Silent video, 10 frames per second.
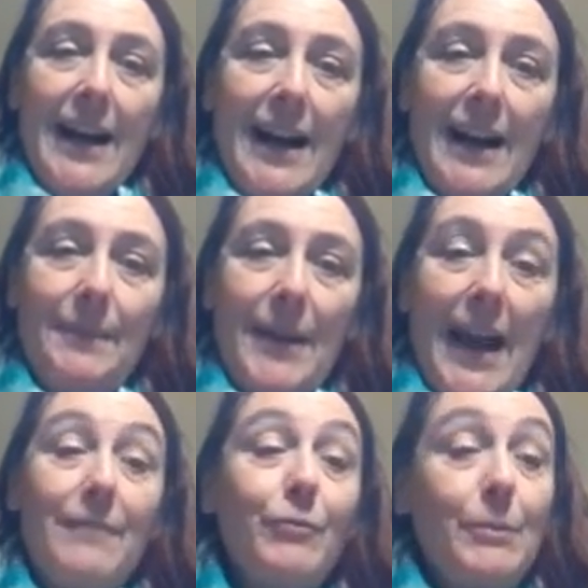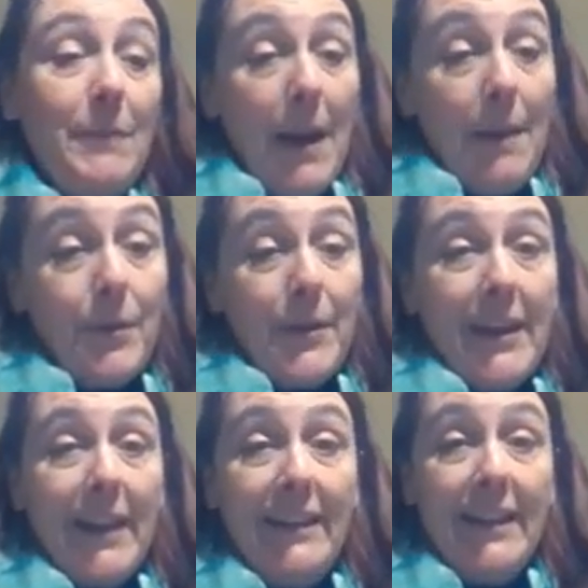And remember
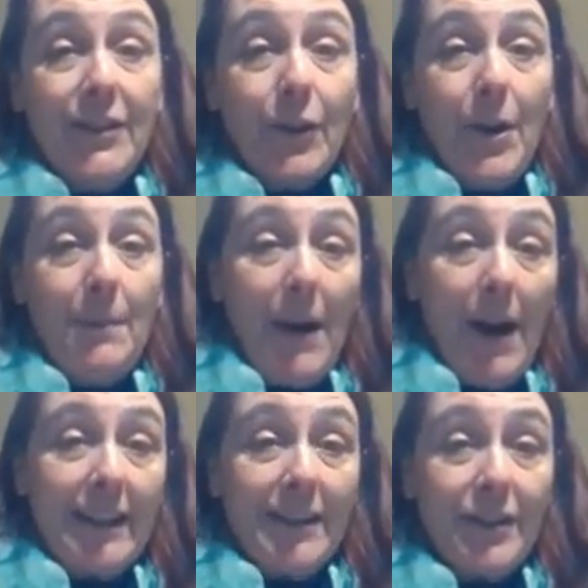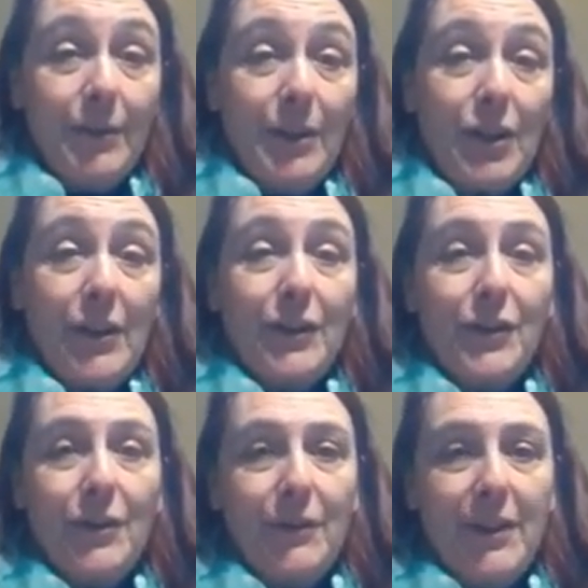that these are homologous to each other.
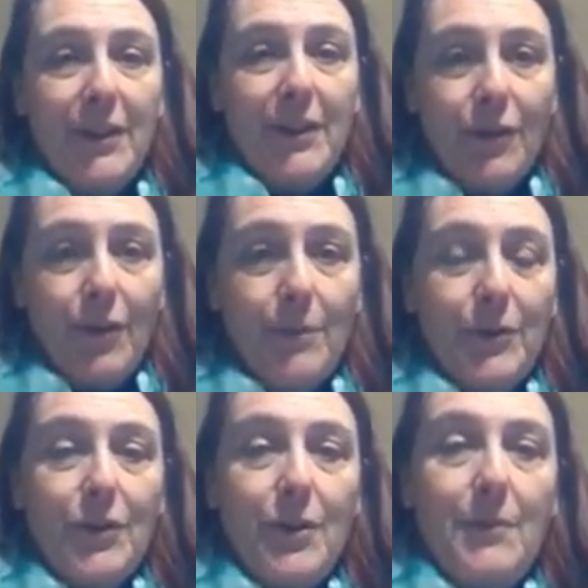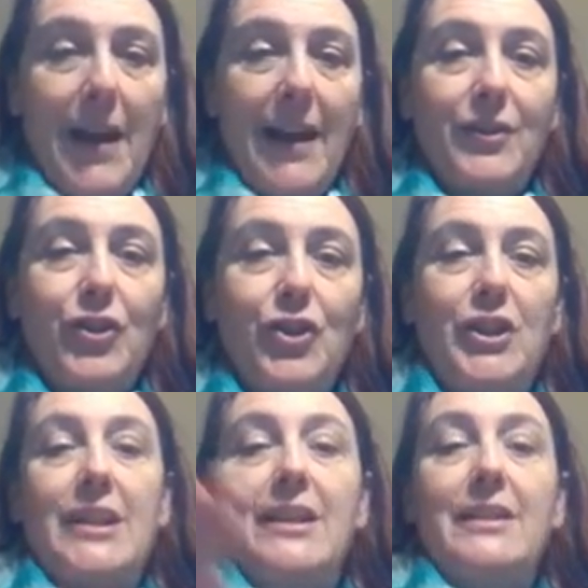So this chromosome has
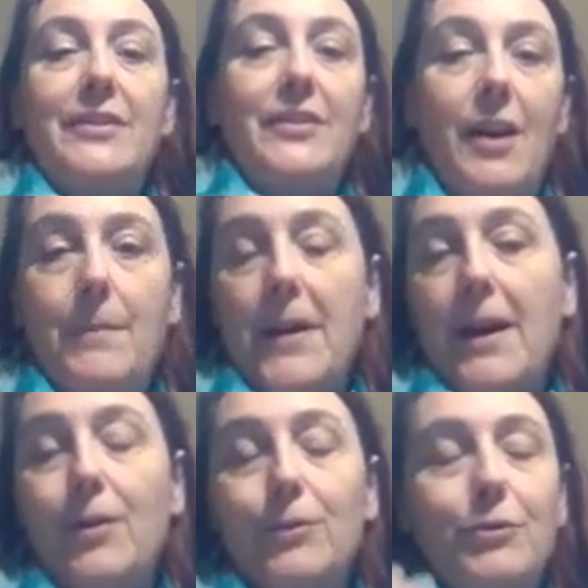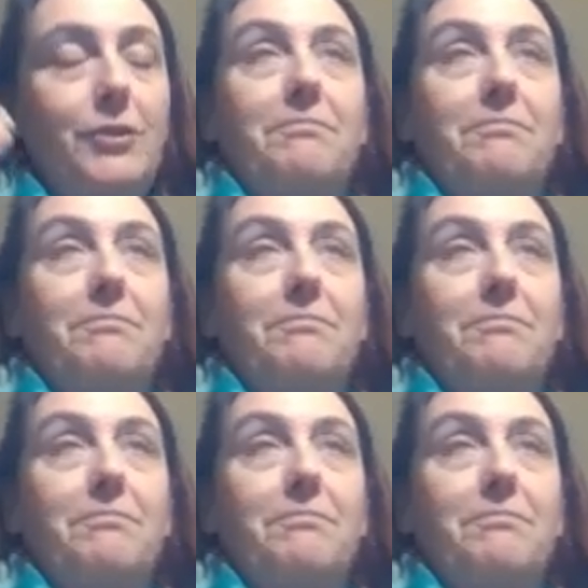genes about,